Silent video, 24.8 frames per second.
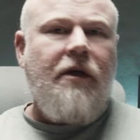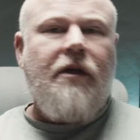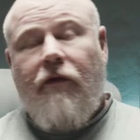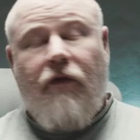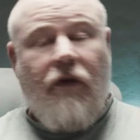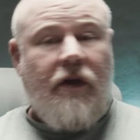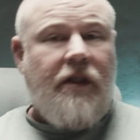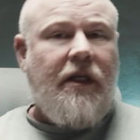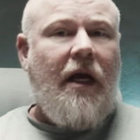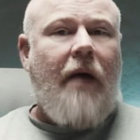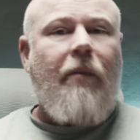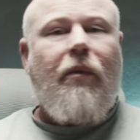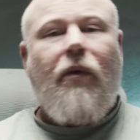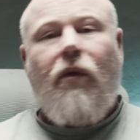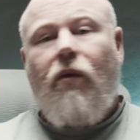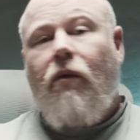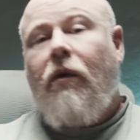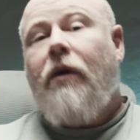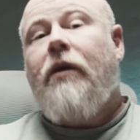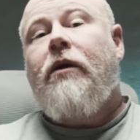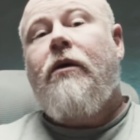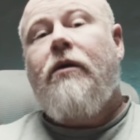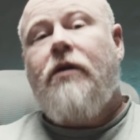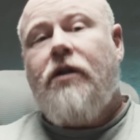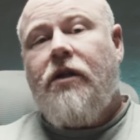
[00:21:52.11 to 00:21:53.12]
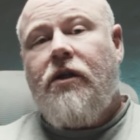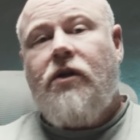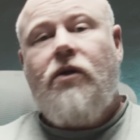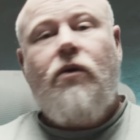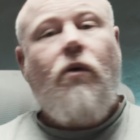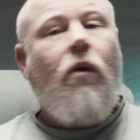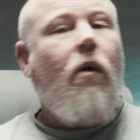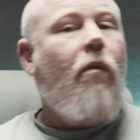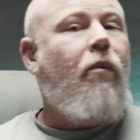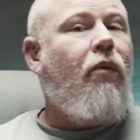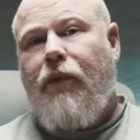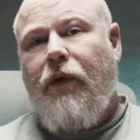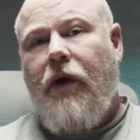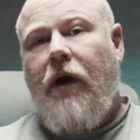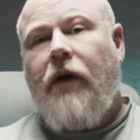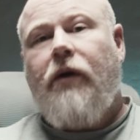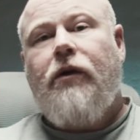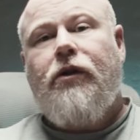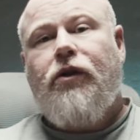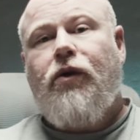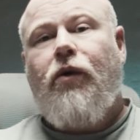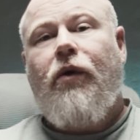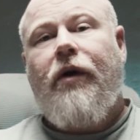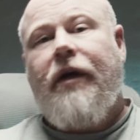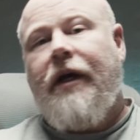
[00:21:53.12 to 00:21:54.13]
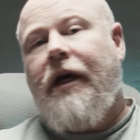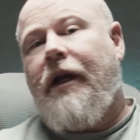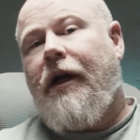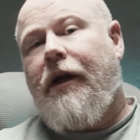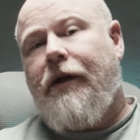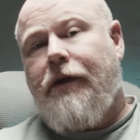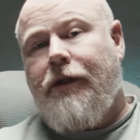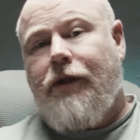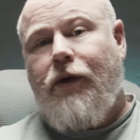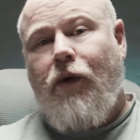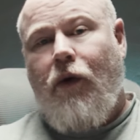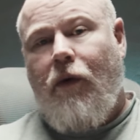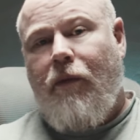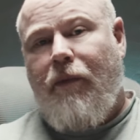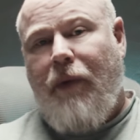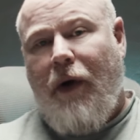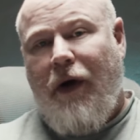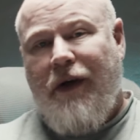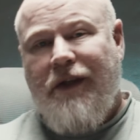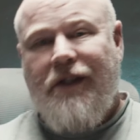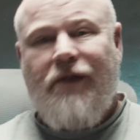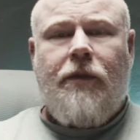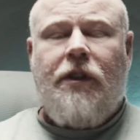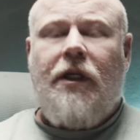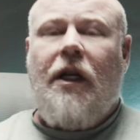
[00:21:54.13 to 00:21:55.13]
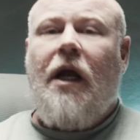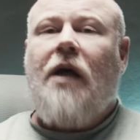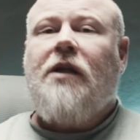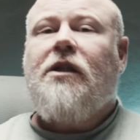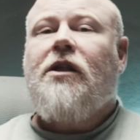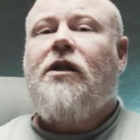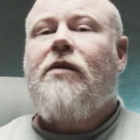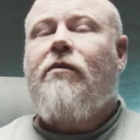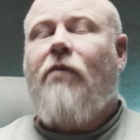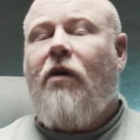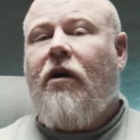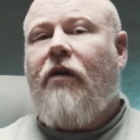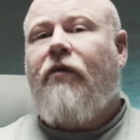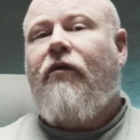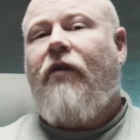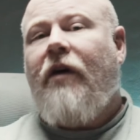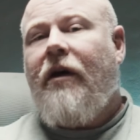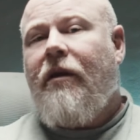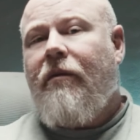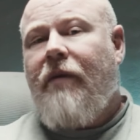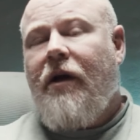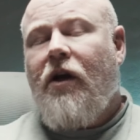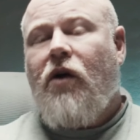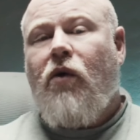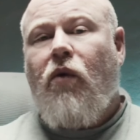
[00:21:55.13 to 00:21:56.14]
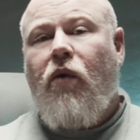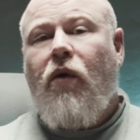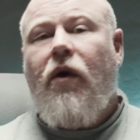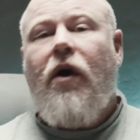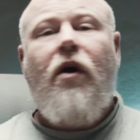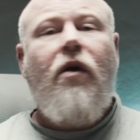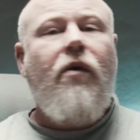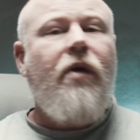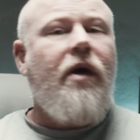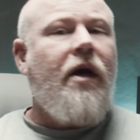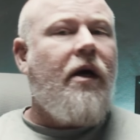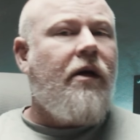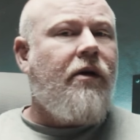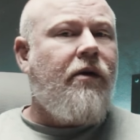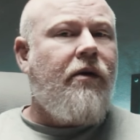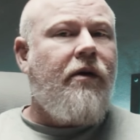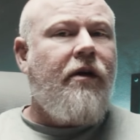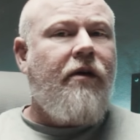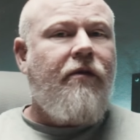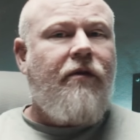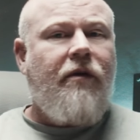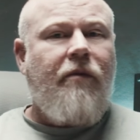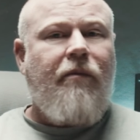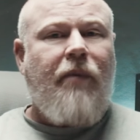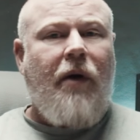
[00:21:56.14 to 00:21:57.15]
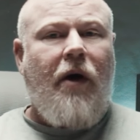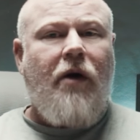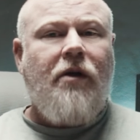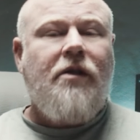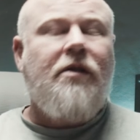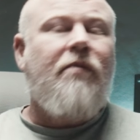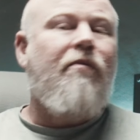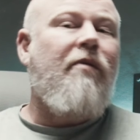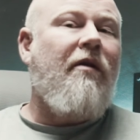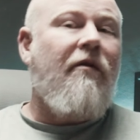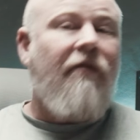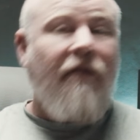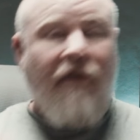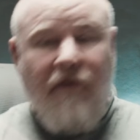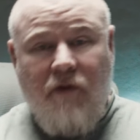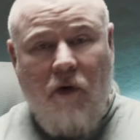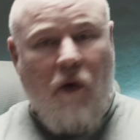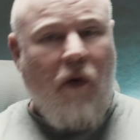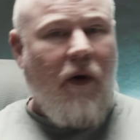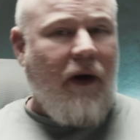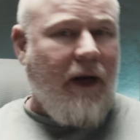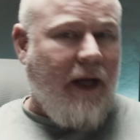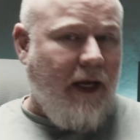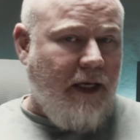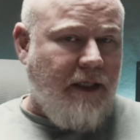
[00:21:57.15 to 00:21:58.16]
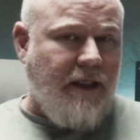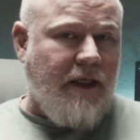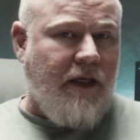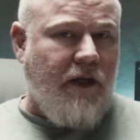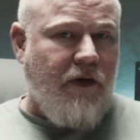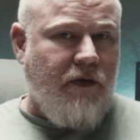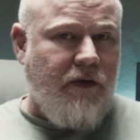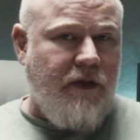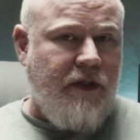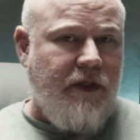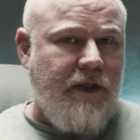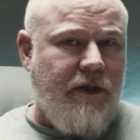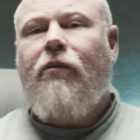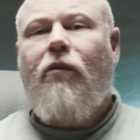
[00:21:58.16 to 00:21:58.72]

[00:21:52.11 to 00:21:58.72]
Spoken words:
For example, the one you just saw, pre_get_post, which allows us to modify the main query underneath the post before it executes.